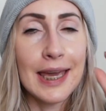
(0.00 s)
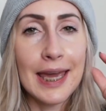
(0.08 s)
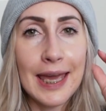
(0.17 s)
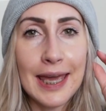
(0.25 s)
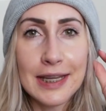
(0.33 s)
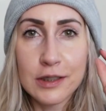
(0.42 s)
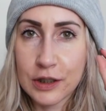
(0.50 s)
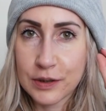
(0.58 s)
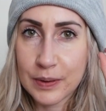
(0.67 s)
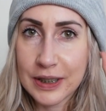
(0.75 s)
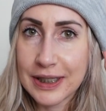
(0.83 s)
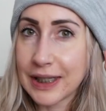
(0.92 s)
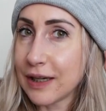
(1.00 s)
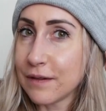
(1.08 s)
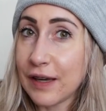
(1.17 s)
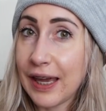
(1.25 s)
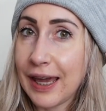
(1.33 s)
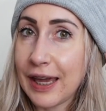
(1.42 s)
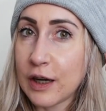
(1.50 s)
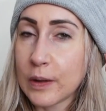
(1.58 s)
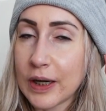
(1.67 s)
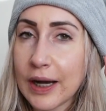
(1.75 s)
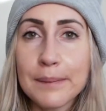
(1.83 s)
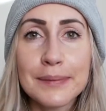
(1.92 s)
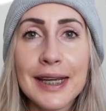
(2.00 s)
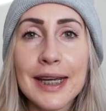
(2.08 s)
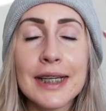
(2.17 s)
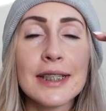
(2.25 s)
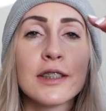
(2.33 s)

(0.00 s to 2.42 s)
And so I just wanted to give a quick update.